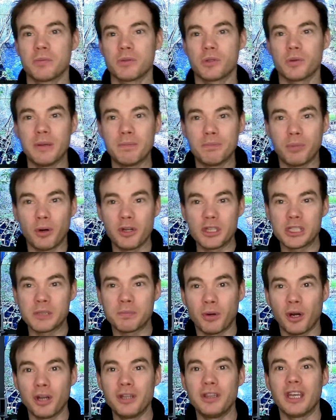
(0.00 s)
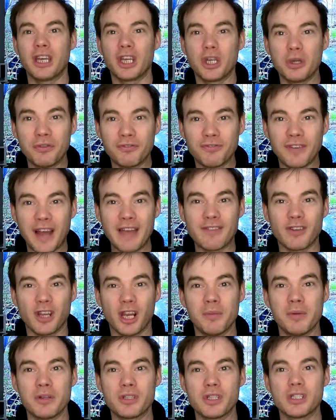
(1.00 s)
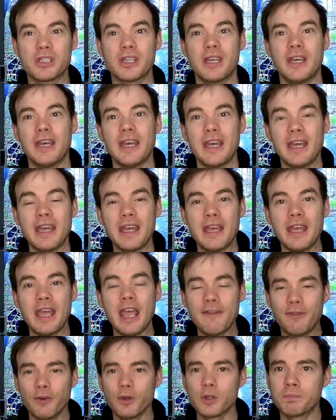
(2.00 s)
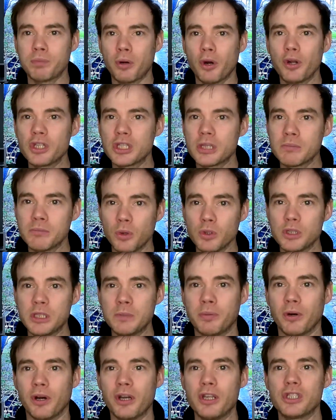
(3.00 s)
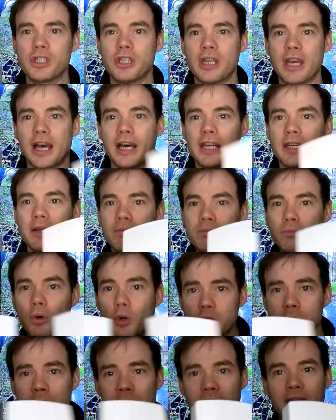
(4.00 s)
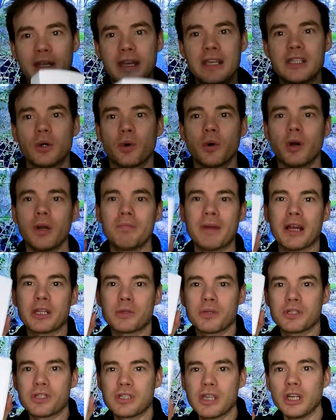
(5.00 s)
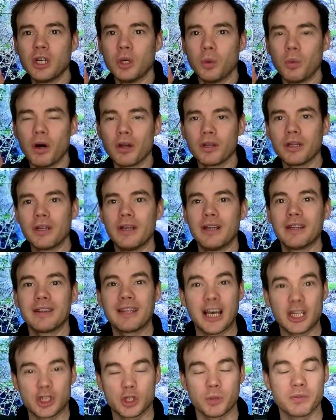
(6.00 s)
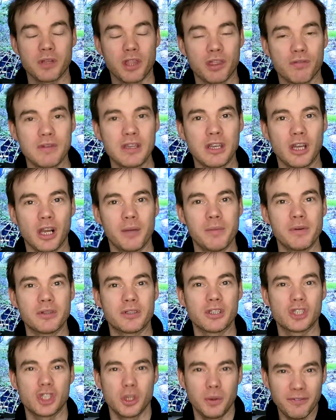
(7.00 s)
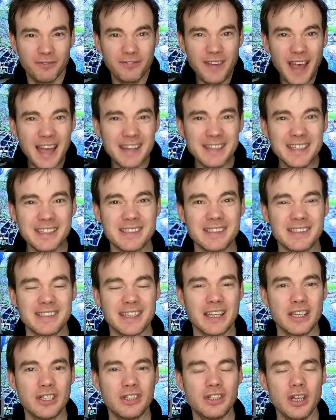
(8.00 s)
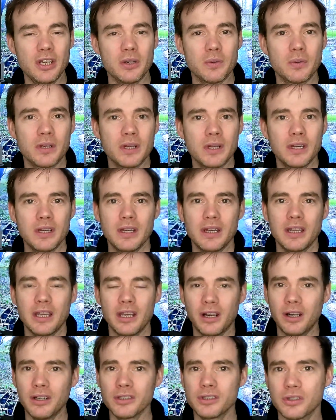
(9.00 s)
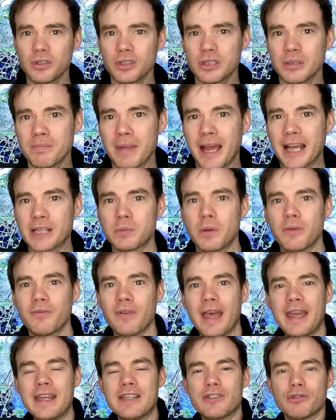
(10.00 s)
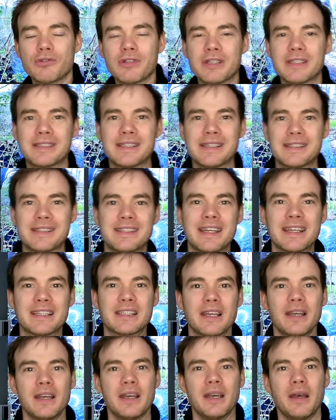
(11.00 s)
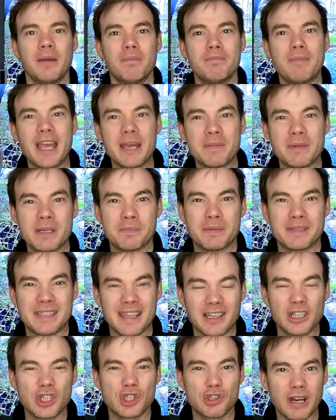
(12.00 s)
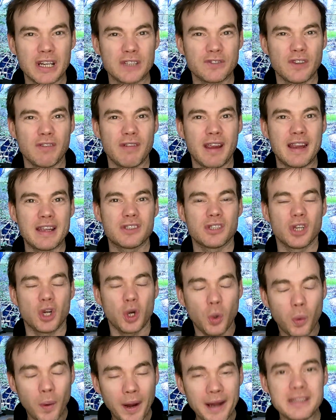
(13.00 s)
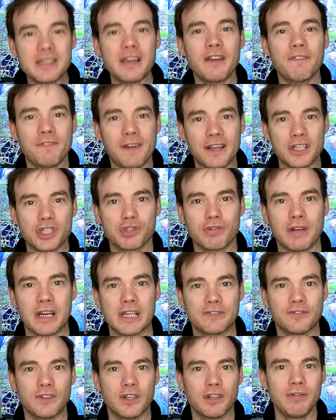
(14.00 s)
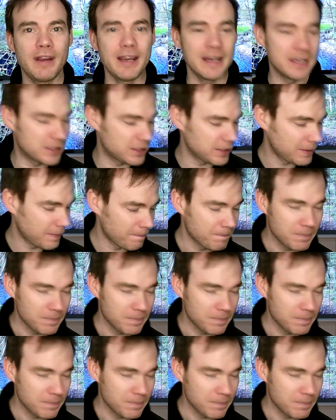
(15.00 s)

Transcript: So between point to point, they can do 5 kilometers. If it was point to multi-point, so you had multiple of these all going back to a single one, that's up to 3 kilometers. So a fair distance it can do. It also does a maximum of 866 megabits per second transfer rate. So quite a fast transfer rate.